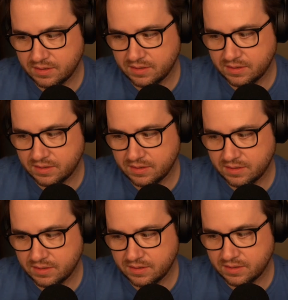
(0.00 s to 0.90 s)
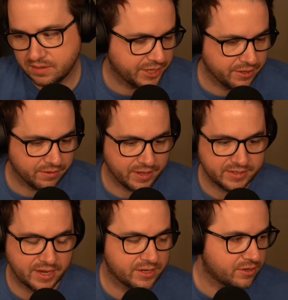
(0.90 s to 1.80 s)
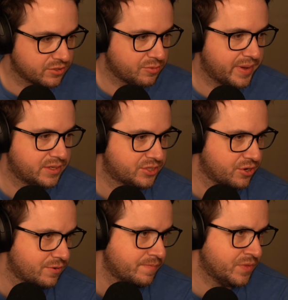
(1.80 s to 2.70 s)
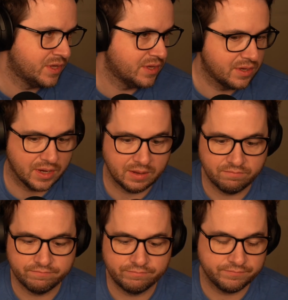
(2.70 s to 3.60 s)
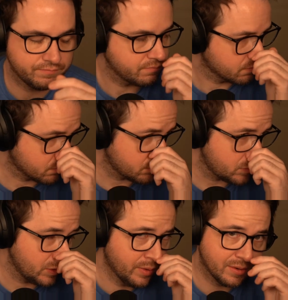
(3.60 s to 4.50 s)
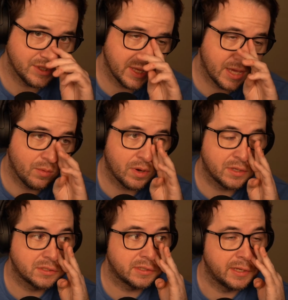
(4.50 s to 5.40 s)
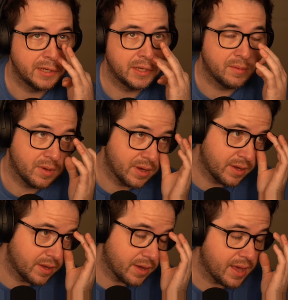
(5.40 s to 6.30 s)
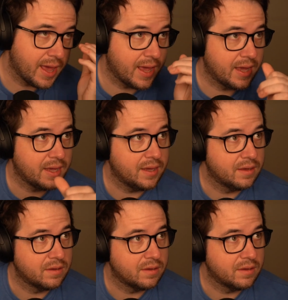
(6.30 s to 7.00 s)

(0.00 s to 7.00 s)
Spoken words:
to my particular like technical domain. So, um, what I was thinking was a